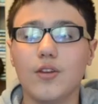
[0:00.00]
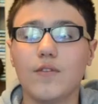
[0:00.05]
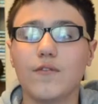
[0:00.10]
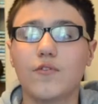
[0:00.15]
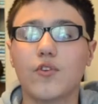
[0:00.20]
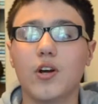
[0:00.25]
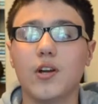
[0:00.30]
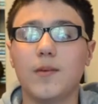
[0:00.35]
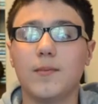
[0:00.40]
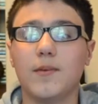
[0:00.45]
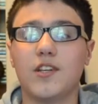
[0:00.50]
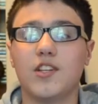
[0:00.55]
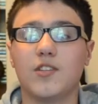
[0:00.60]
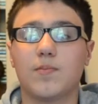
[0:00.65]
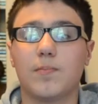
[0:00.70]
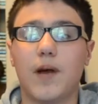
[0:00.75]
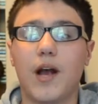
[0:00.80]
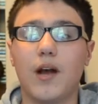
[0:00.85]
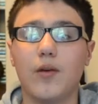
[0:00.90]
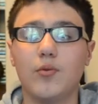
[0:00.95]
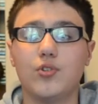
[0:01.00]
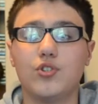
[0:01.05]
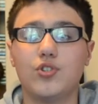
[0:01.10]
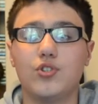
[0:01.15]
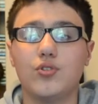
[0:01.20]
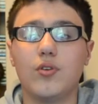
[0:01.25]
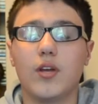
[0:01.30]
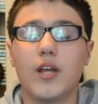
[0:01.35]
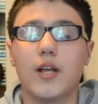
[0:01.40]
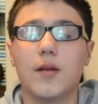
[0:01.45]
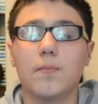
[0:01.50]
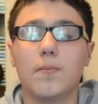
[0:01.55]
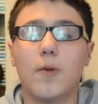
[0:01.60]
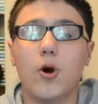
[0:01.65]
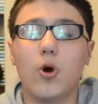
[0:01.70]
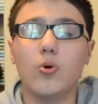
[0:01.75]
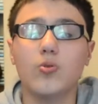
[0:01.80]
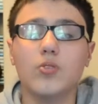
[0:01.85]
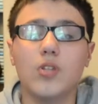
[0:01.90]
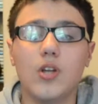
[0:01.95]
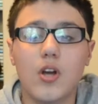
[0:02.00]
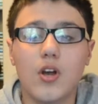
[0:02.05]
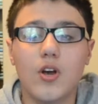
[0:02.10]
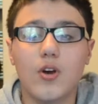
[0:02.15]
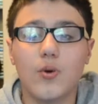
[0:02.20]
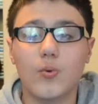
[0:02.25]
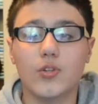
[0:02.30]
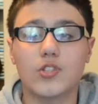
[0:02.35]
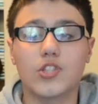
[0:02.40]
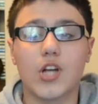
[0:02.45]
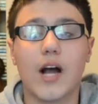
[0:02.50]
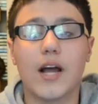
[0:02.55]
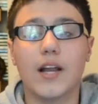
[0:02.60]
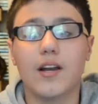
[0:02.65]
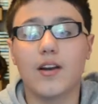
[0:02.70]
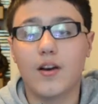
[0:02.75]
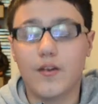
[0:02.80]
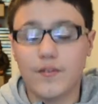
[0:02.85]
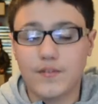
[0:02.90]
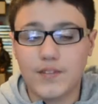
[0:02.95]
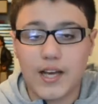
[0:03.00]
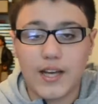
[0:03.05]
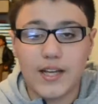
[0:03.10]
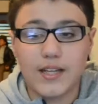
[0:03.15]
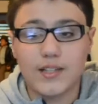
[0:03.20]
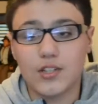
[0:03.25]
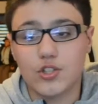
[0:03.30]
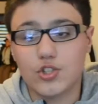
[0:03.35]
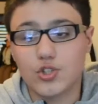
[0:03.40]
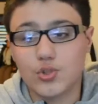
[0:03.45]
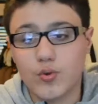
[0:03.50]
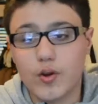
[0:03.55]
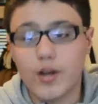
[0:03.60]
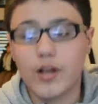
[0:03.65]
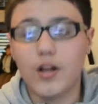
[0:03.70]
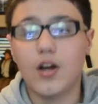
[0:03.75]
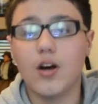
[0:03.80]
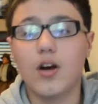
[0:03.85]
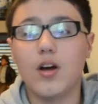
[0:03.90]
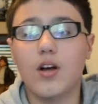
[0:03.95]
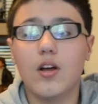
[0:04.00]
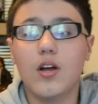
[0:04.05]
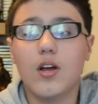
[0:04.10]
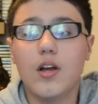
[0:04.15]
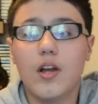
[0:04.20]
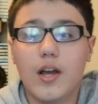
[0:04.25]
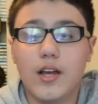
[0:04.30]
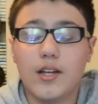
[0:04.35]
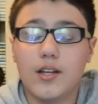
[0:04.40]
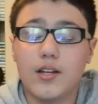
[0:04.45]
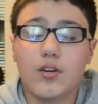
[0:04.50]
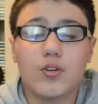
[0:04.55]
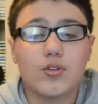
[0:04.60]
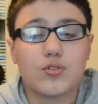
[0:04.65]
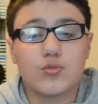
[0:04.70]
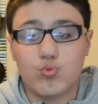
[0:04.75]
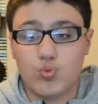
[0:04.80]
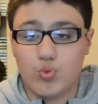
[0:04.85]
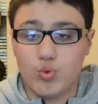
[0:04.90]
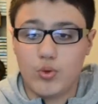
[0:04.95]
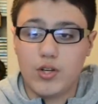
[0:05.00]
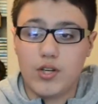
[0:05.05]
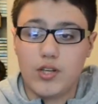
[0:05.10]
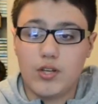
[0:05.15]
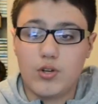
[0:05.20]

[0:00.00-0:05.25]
you've got him in his parachuting mode, which I love that in the trailer, and it looks really